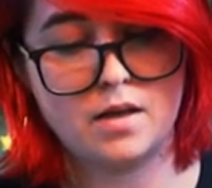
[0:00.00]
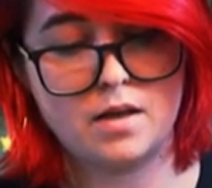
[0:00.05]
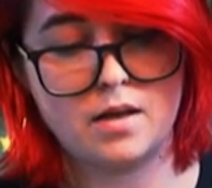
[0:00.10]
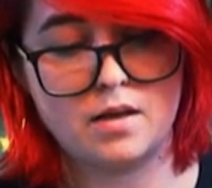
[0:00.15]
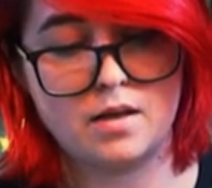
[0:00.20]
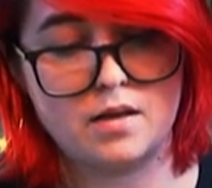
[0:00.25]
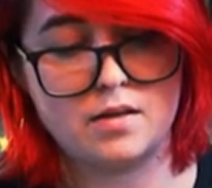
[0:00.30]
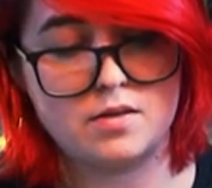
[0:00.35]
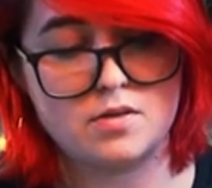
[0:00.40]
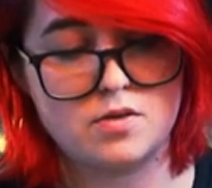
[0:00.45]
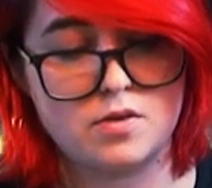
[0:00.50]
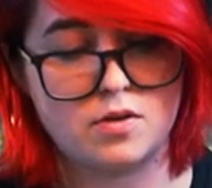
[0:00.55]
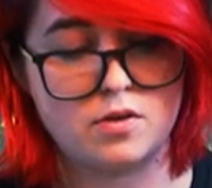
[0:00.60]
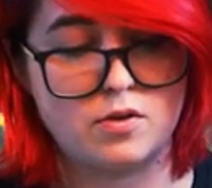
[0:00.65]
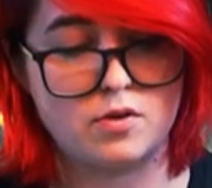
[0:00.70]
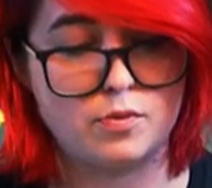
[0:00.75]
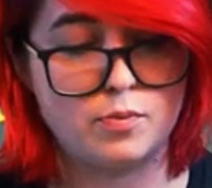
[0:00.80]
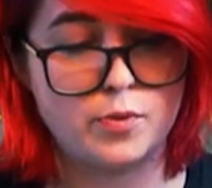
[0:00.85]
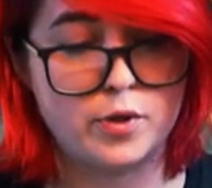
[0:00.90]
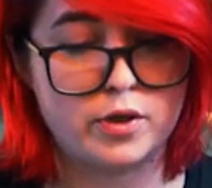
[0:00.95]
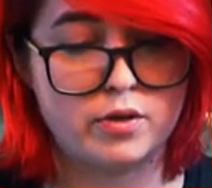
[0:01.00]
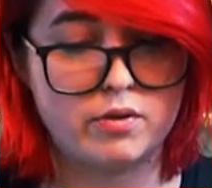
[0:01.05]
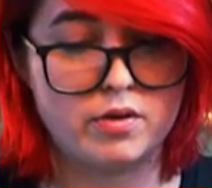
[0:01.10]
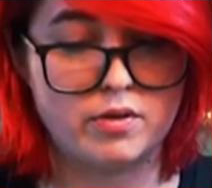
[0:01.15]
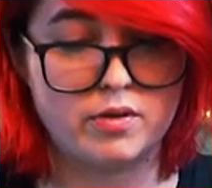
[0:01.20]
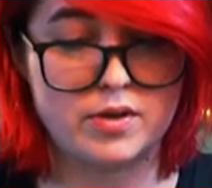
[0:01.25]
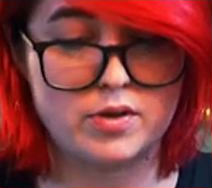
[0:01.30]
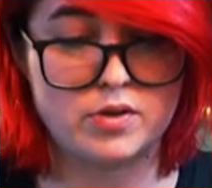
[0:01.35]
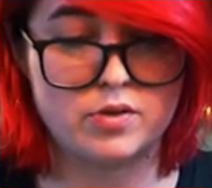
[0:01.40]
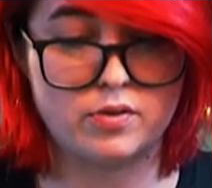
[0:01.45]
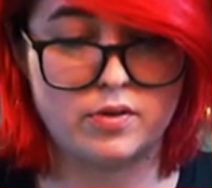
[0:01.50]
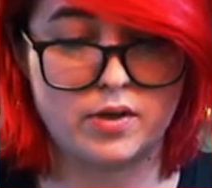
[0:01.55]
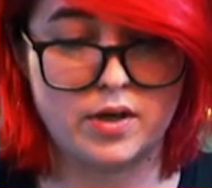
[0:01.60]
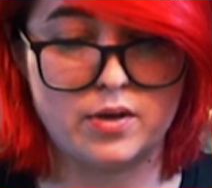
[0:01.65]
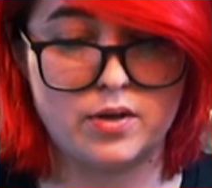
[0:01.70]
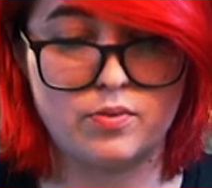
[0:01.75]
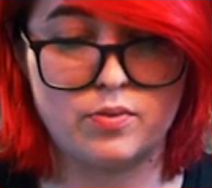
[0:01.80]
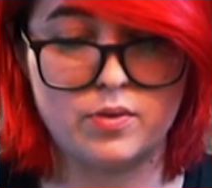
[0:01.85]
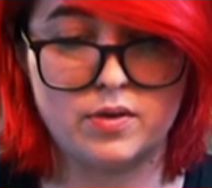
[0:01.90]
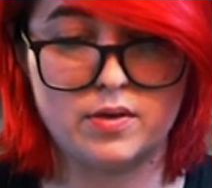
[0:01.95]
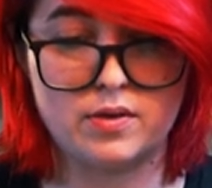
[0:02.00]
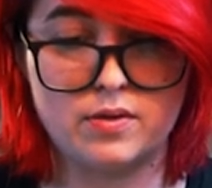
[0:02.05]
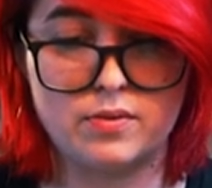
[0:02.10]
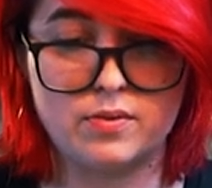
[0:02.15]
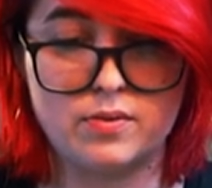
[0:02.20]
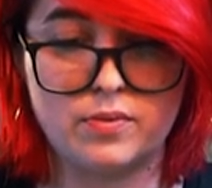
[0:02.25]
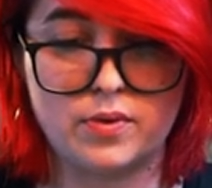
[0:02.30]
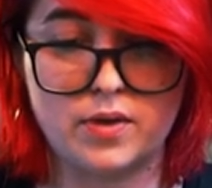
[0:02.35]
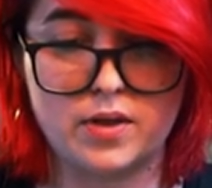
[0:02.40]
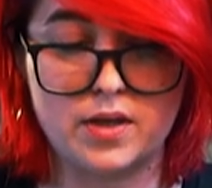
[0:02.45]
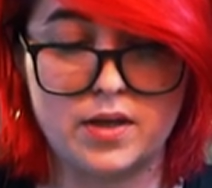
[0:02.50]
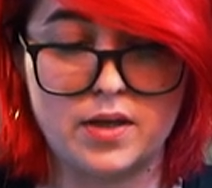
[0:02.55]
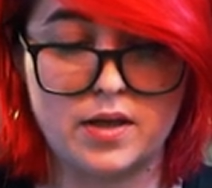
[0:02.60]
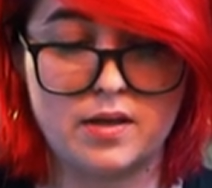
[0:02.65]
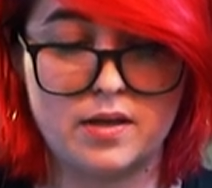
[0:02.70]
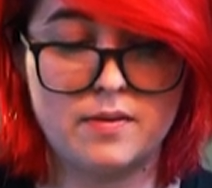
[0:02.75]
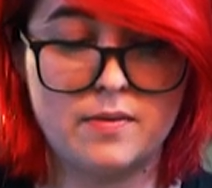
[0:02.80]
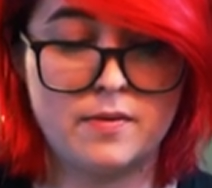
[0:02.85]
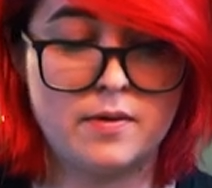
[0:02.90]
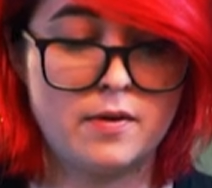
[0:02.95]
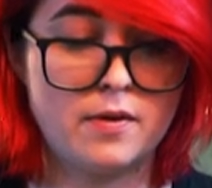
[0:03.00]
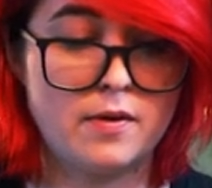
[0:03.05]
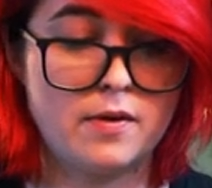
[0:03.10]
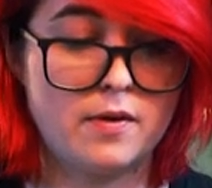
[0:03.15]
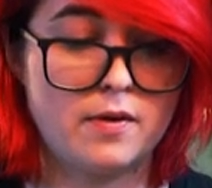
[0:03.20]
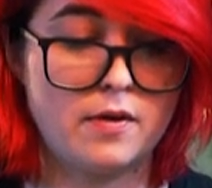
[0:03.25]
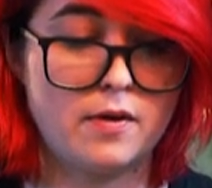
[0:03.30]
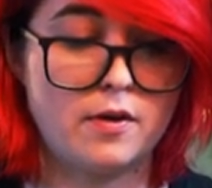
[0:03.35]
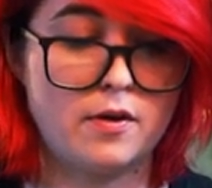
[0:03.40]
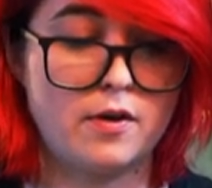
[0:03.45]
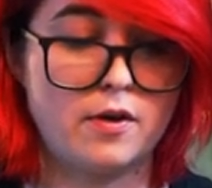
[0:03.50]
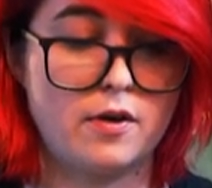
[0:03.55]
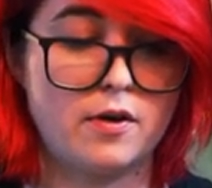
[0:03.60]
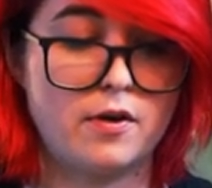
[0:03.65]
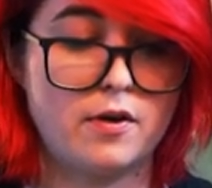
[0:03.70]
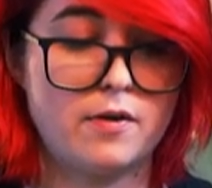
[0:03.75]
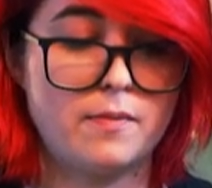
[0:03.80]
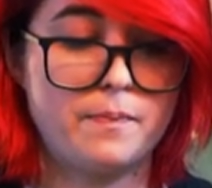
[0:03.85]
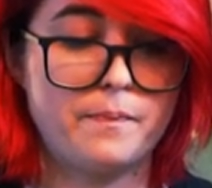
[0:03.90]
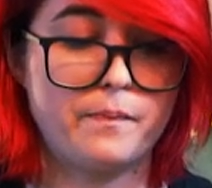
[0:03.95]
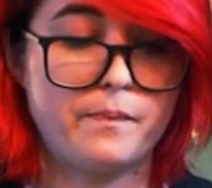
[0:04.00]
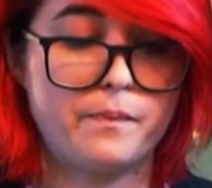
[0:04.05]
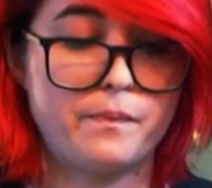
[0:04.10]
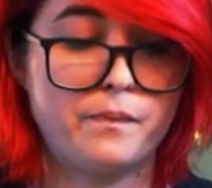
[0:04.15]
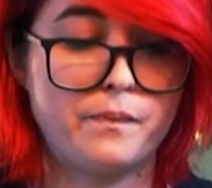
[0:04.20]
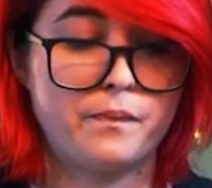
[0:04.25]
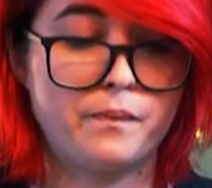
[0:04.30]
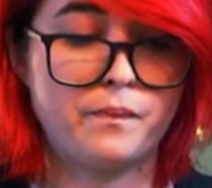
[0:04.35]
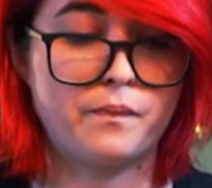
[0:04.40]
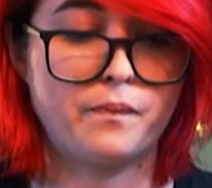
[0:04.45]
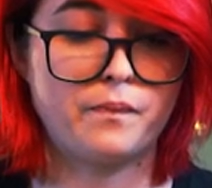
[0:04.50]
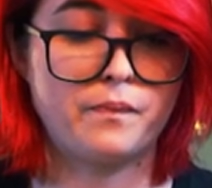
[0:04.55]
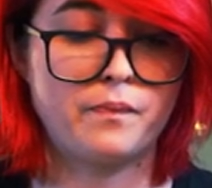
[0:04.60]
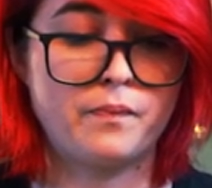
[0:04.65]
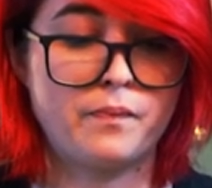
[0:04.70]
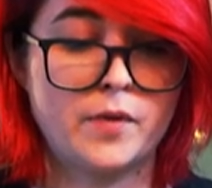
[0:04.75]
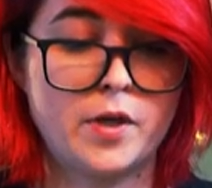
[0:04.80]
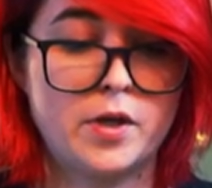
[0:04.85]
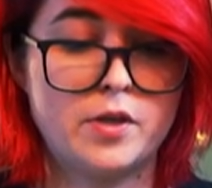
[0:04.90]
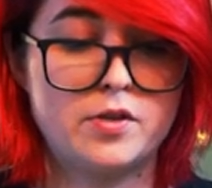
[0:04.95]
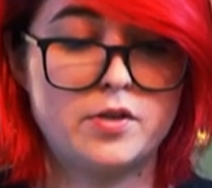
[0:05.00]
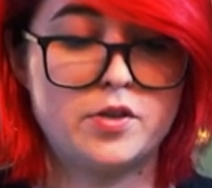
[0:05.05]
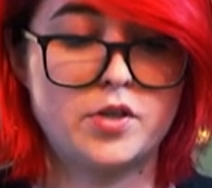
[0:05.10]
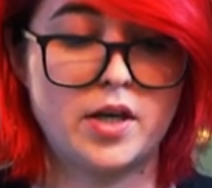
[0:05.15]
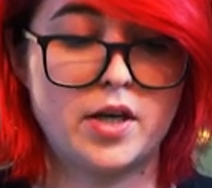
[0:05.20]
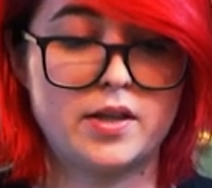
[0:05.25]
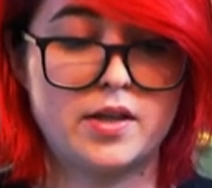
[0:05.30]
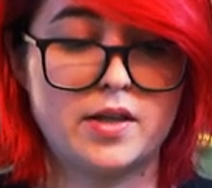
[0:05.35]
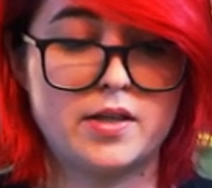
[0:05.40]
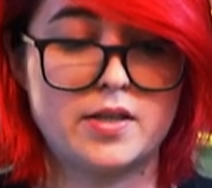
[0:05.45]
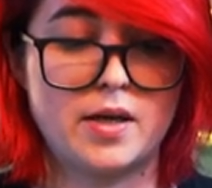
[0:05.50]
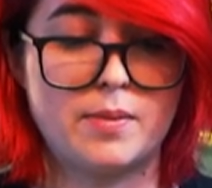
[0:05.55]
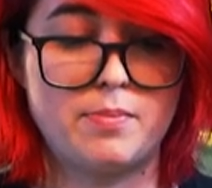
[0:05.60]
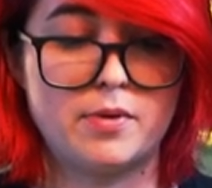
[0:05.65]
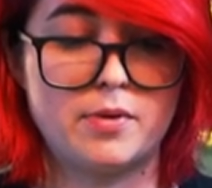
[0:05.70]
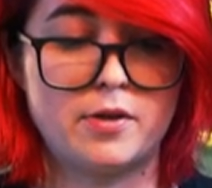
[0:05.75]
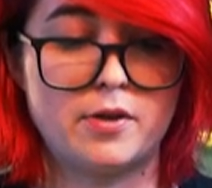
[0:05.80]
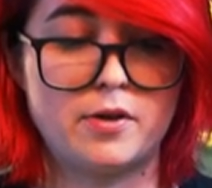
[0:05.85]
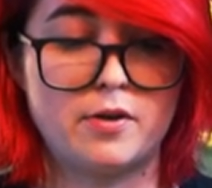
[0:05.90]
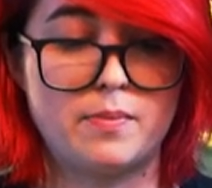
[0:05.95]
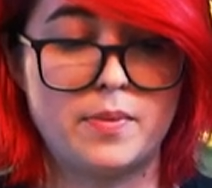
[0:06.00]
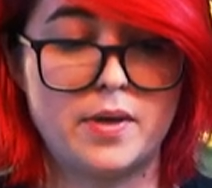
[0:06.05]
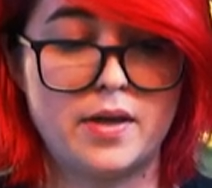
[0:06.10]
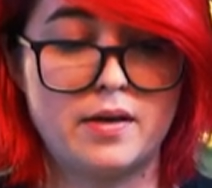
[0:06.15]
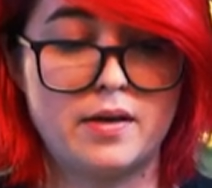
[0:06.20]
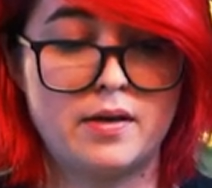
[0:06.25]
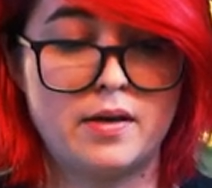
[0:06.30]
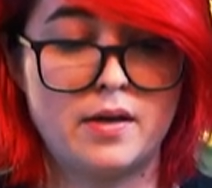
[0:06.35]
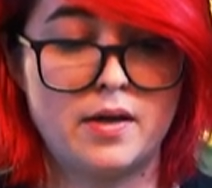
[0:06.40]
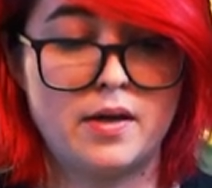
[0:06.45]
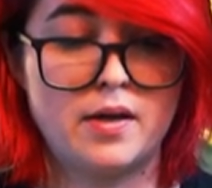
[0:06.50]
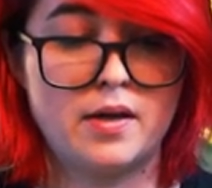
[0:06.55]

And so Mercury retrograde will really um, shake things up a little bit